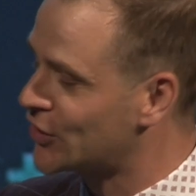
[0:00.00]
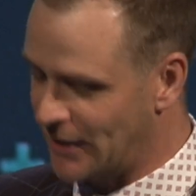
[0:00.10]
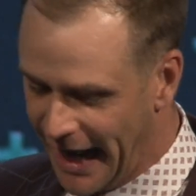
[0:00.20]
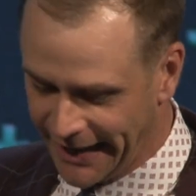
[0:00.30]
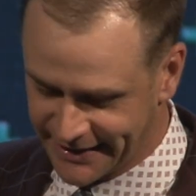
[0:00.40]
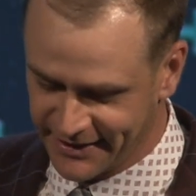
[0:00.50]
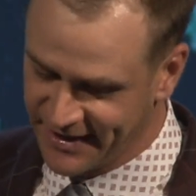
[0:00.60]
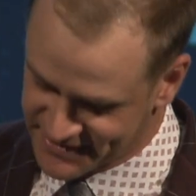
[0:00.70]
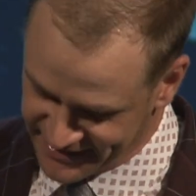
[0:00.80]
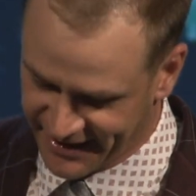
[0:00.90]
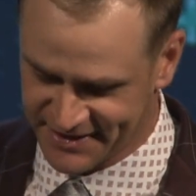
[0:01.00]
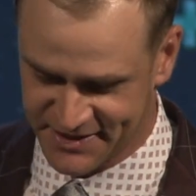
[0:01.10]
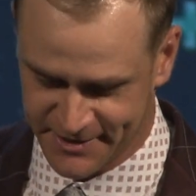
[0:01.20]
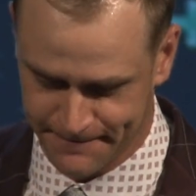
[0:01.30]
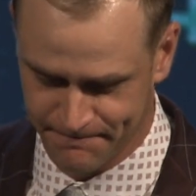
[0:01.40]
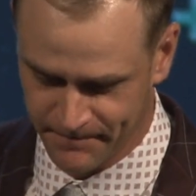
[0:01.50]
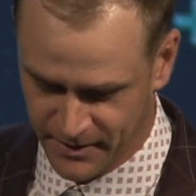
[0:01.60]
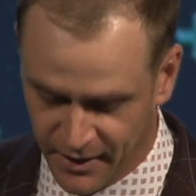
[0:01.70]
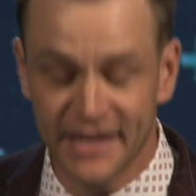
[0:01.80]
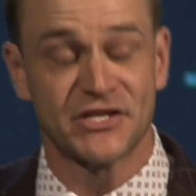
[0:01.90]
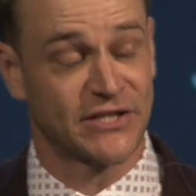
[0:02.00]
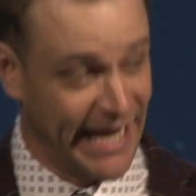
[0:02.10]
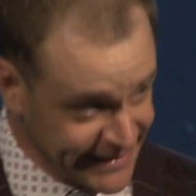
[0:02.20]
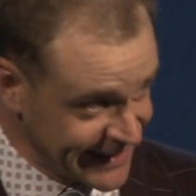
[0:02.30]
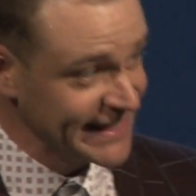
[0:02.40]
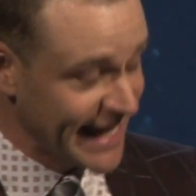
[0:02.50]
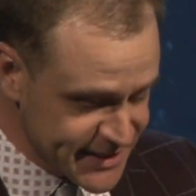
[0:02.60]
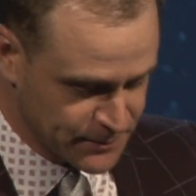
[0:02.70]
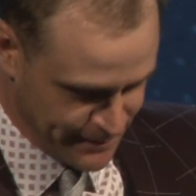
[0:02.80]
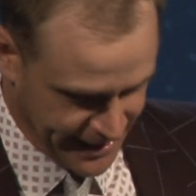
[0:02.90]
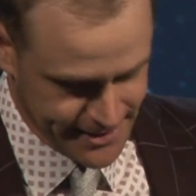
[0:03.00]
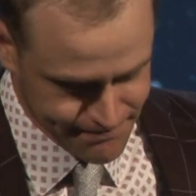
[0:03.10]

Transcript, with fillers: like is this sending his men